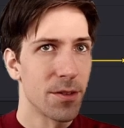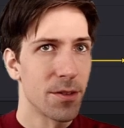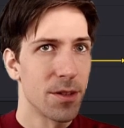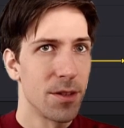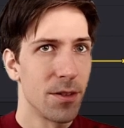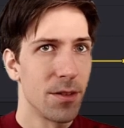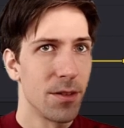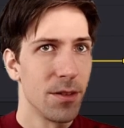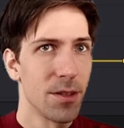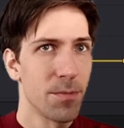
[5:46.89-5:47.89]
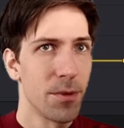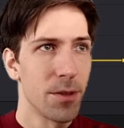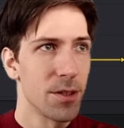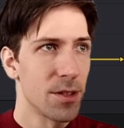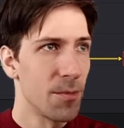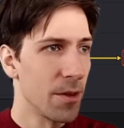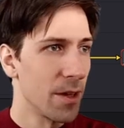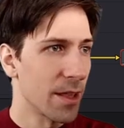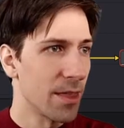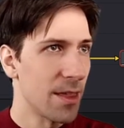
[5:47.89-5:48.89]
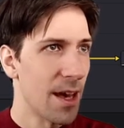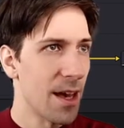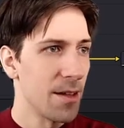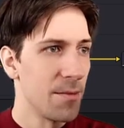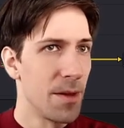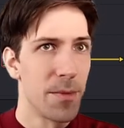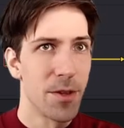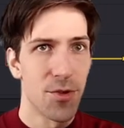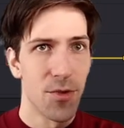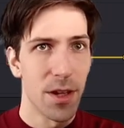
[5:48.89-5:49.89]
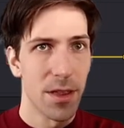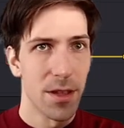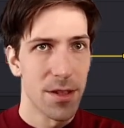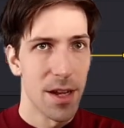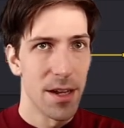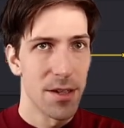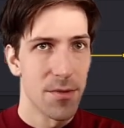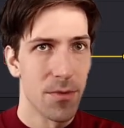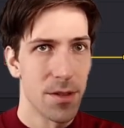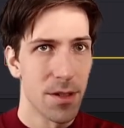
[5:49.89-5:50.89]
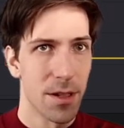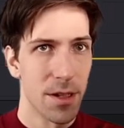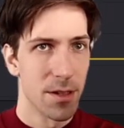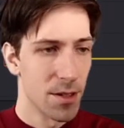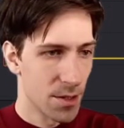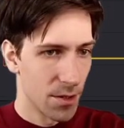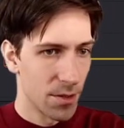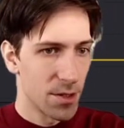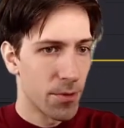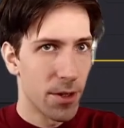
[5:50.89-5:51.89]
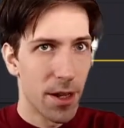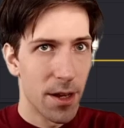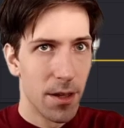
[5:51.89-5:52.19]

So let's put it somewhere like that and maybe shrink the size once again. So let's put it at